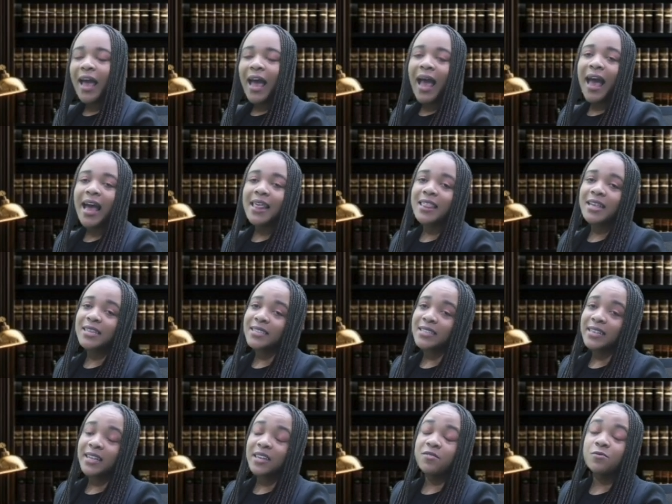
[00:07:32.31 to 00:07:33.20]
Others
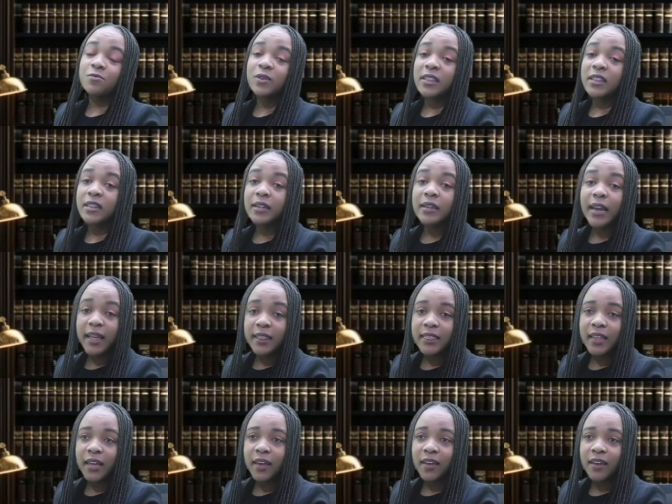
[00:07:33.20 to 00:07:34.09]
live with
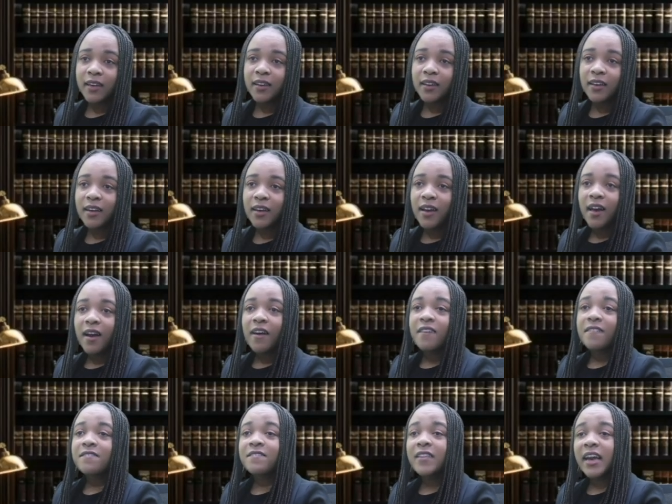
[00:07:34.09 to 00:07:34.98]
nothing,
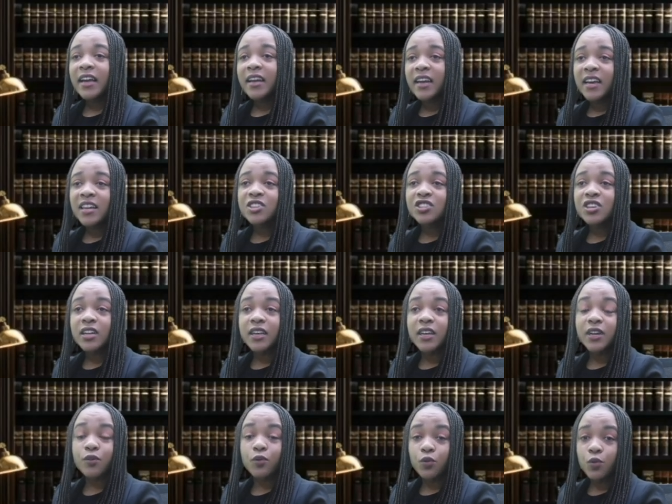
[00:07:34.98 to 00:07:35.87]

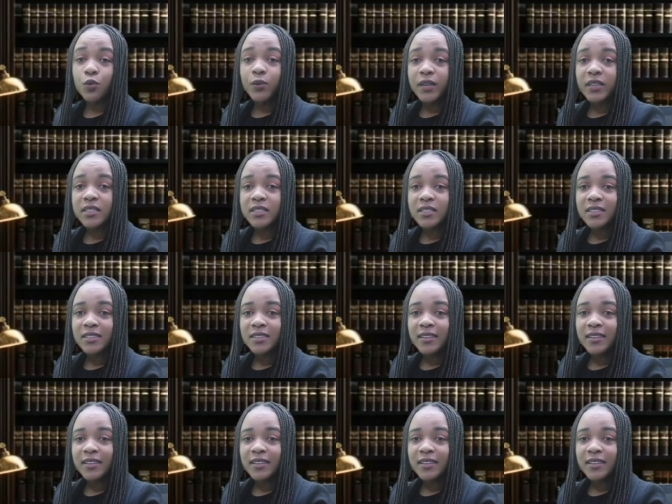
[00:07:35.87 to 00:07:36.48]
financially ruined,